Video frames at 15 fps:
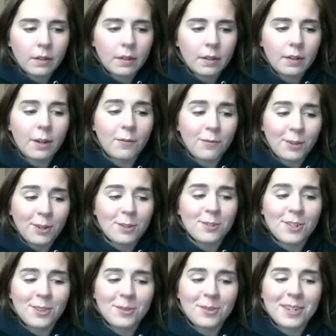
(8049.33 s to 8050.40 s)

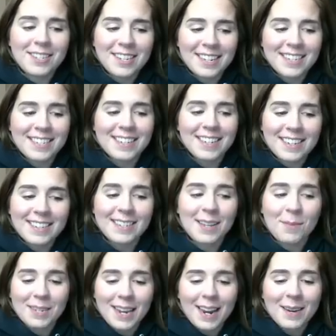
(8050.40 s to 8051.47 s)
Fusion360.
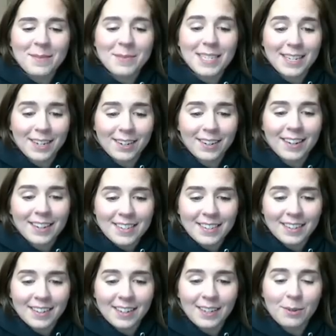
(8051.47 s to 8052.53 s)
Sometimes,
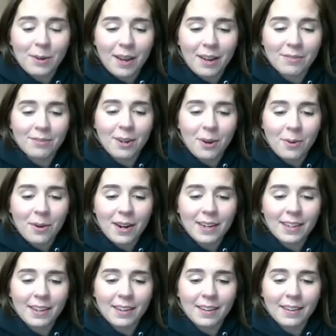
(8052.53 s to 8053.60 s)
seriously, you have no
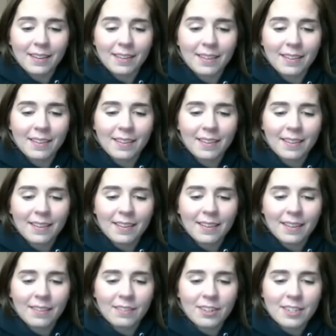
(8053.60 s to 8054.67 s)
idea.
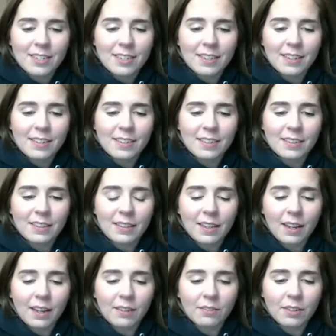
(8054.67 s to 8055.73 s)
We're just going to delete
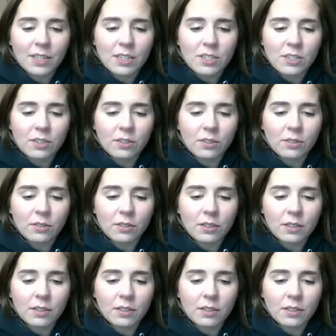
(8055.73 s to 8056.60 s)
that and redo.